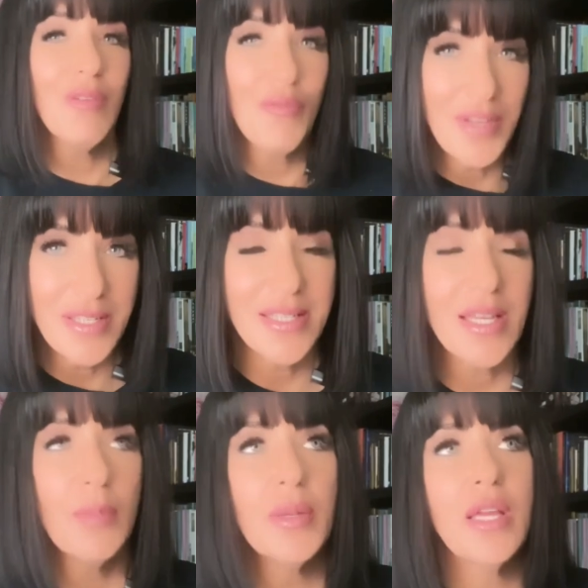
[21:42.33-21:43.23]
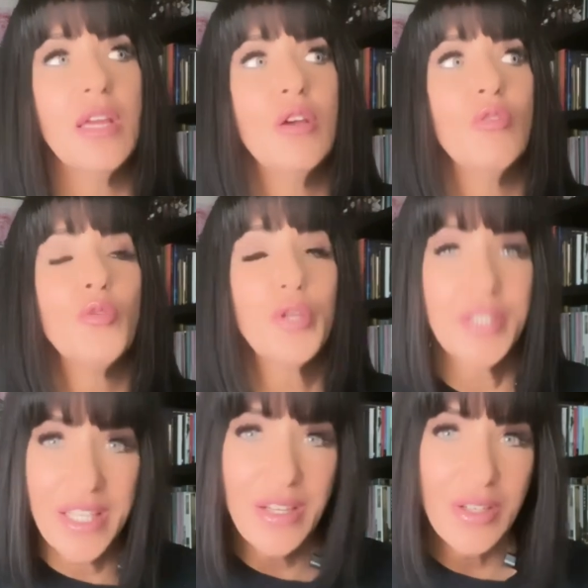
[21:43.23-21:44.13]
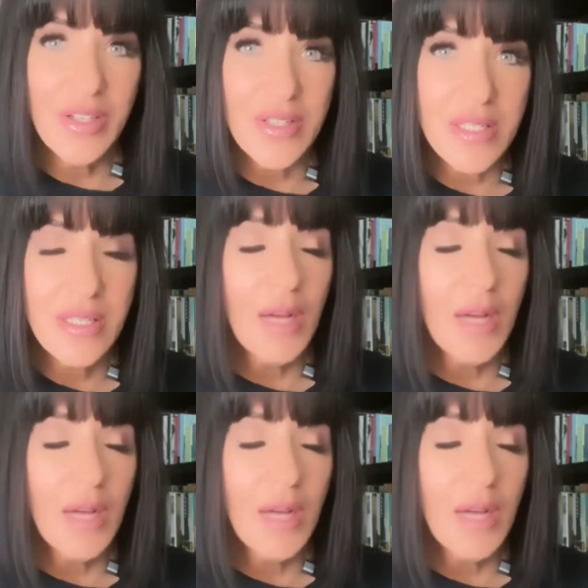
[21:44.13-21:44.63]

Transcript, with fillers: a fitness company for years.